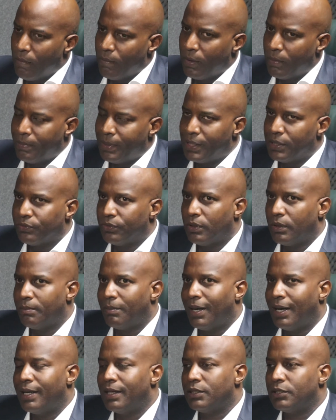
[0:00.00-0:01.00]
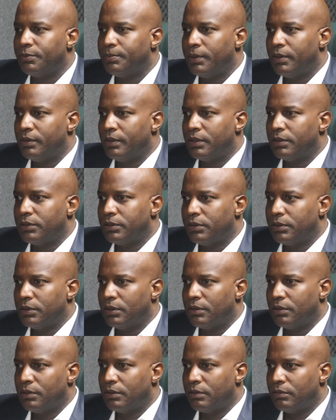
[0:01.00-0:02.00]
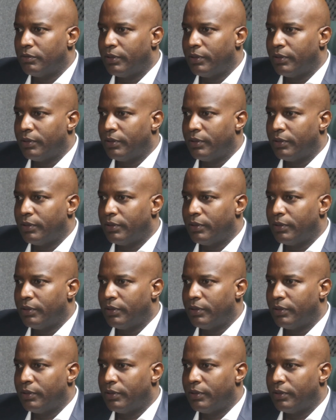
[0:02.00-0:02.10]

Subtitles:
But based on my experience, the